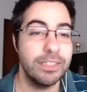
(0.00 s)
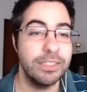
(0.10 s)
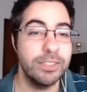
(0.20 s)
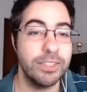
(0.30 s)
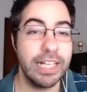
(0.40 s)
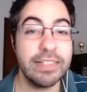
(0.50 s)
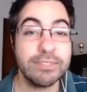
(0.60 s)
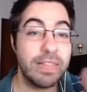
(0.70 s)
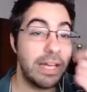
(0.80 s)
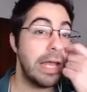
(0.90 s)
Okay,
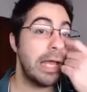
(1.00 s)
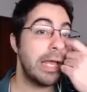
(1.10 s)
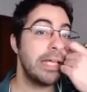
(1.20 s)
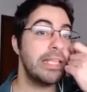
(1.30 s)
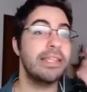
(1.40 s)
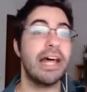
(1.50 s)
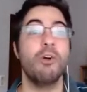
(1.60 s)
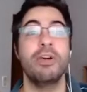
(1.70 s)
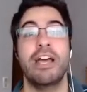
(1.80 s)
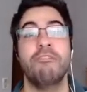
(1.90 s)
and now
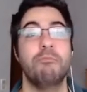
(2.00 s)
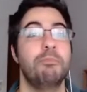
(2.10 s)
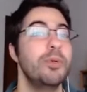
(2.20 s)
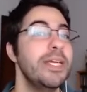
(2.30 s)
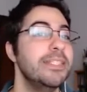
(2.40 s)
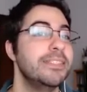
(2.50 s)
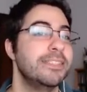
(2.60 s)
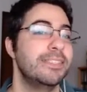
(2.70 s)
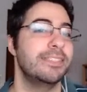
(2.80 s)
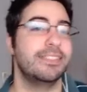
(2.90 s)
we have
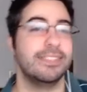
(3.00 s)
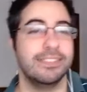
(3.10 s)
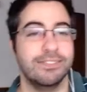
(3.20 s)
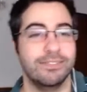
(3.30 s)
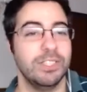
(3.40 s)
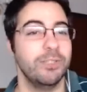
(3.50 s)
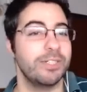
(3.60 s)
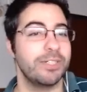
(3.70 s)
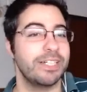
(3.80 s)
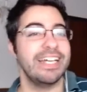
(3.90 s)
priest.
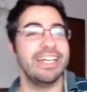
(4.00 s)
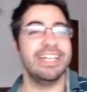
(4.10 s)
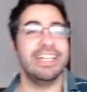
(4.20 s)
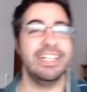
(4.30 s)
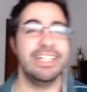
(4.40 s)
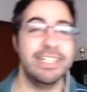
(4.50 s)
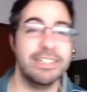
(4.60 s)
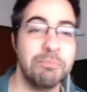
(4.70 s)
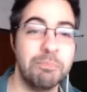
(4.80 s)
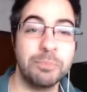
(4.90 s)
Okay,
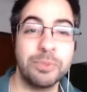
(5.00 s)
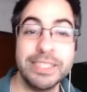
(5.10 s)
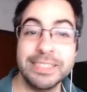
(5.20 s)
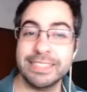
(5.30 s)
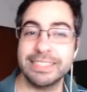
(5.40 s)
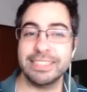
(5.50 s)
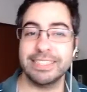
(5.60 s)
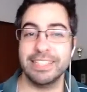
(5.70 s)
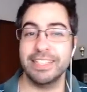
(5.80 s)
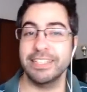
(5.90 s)
priest,
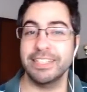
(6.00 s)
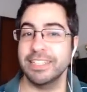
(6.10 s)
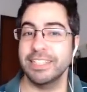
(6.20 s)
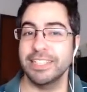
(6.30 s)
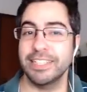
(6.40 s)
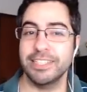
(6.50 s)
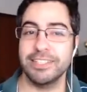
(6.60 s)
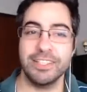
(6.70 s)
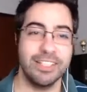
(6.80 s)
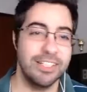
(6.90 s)
the
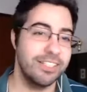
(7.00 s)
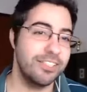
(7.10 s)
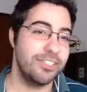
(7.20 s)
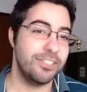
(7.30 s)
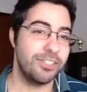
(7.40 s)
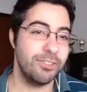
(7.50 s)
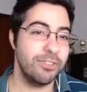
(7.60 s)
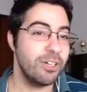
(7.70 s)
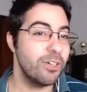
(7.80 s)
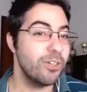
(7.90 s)

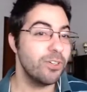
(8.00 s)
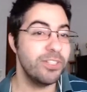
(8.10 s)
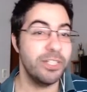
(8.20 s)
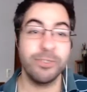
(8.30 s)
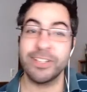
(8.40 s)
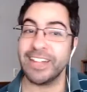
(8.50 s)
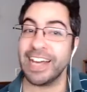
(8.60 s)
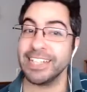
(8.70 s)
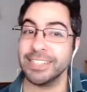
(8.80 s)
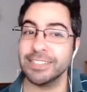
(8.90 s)
pseudo new
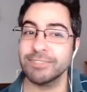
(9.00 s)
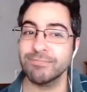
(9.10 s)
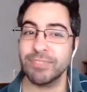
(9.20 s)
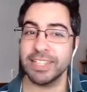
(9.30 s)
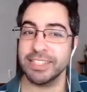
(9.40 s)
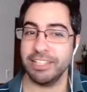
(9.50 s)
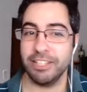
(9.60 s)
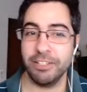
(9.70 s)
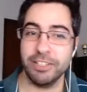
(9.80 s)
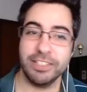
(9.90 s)
class, because
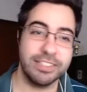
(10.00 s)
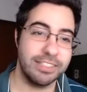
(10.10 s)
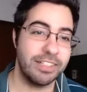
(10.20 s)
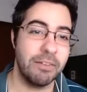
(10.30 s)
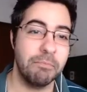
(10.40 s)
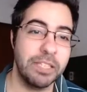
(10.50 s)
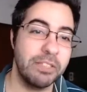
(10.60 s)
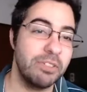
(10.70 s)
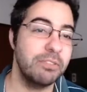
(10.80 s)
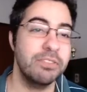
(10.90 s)
they
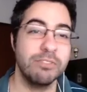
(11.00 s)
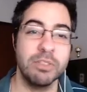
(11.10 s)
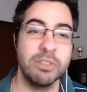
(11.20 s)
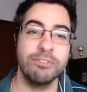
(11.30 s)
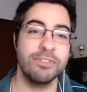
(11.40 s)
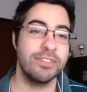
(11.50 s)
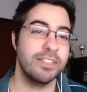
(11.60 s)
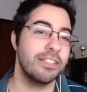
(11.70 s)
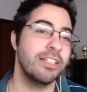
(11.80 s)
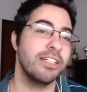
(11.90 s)
completely removed
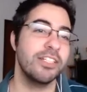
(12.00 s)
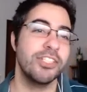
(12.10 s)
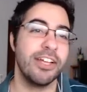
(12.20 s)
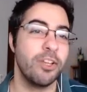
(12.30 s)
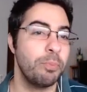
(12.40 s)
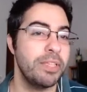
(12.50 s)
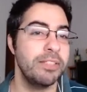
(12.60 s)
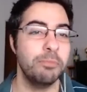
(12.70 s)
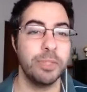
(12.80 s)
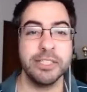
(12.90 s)
the shadow
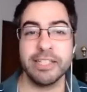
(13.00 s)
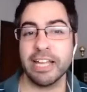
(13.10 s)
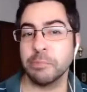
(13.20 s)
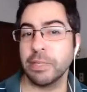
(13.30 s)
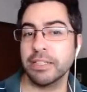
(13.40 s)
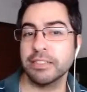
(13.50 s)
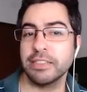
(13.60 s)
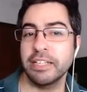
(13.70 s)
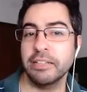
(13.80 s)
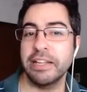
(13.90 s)
priest aspect
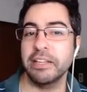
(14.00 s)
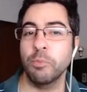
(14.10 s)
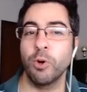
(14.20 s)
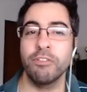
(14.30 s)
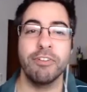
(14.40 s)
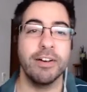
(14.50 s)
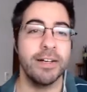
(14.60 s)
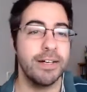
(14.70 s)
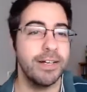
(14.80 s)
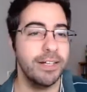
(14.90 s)
and made it more of
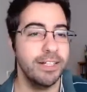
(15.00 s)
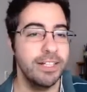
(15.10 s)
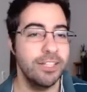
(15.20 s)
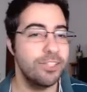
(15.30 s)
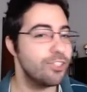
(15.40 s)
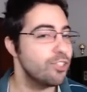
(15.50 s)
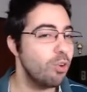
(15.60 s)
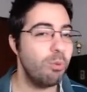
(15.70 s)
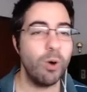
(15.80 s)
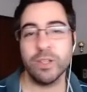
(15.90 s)
a
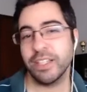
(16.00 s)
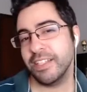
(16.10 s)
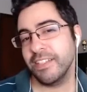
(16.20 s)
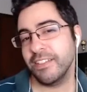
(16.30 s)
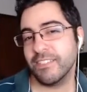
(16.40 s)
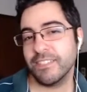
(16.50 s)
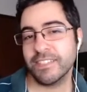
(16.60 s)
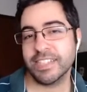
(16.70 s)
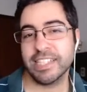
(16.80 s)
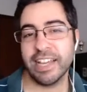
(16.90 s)
snowbally
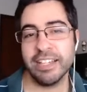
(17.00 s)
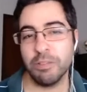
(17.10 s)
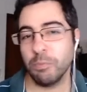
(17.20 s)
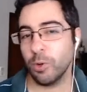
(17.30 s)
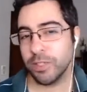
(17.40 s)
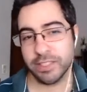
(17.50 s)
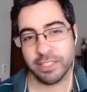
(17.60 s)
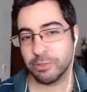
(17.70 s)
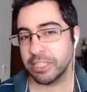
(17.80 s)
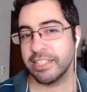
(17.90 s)
kind of board
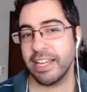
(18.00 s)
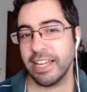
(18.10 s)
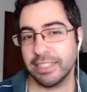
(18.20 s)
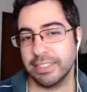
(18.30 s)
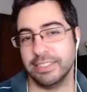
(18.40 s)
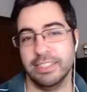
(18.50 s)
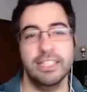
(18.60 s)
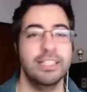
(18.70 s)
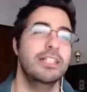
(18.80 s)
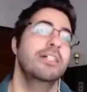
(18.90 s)
centric deck.
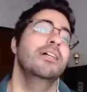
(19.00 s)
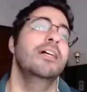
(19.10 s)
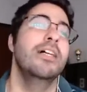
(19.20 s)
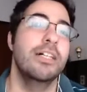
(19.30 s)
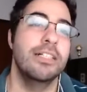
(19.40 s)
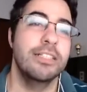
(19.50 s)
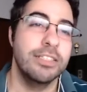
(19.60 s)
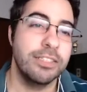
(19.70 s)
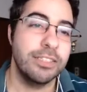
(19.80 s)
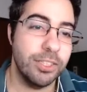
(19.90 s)

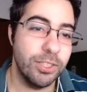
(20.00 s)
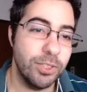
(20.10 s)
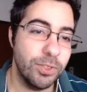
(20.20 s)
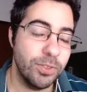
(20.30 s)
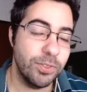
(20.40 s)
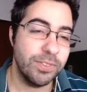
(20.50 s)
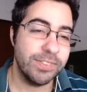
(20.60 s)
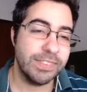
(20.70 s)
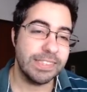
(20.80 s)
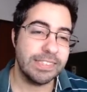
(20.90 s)
So
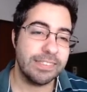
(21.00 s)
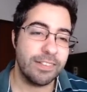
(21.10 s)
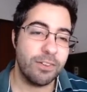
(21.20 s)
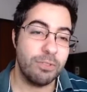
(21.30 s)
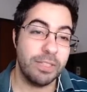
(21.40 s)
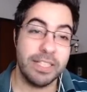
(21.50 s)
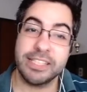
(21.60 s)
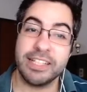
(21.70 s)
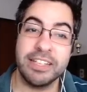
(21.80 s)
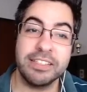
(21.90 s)
really
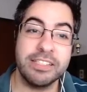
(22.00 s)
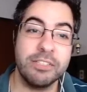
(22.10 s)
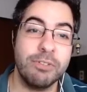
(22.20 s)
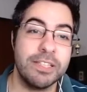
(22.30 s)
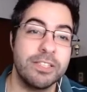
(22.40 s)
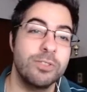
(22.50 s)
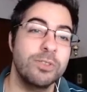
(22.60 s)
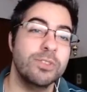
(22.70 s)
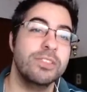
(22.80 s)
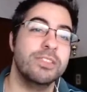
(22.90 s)
exciting to see what
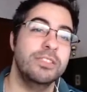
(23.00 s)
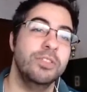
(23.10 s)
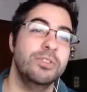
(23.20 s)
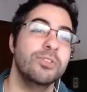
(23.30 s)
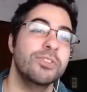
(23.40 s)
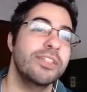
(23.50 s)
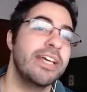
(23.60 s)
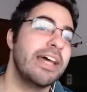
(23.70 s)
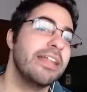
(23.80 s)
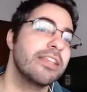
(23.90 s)
new tools they
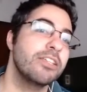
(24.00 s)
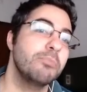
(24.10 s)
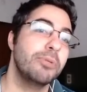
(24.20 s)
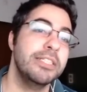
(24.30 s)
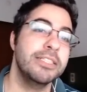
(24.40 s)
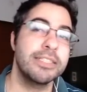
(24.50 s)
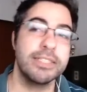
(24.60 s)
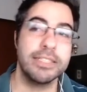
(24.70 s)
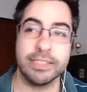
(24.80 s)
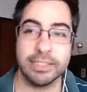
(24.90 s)
have to
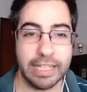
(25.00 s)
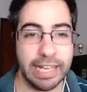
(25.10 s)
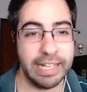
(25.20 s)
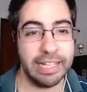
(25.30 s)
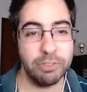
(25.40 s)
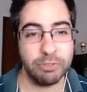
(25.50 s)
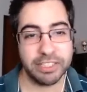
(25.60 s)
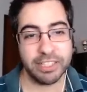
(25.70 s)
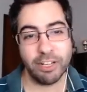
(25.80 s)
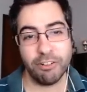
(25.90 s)
priest. And we
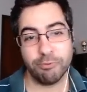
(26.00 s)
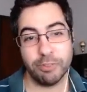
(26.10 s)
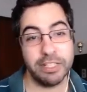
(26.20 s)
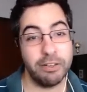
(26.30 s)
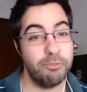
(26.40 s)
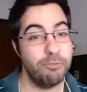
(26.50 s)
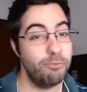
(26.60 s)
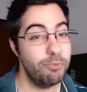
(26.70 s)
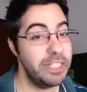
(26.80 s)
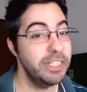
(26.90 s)
start off with a
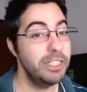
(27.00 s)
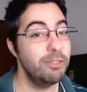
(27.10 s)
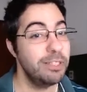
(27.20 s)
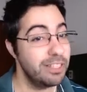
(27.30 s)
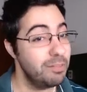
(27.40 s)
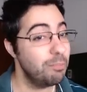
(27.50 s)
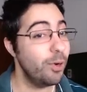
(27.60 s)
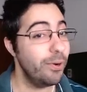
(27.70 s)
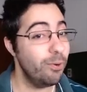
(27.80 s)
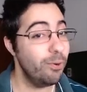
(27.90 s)
really
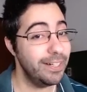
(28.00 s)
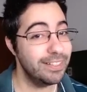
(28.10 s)
important one.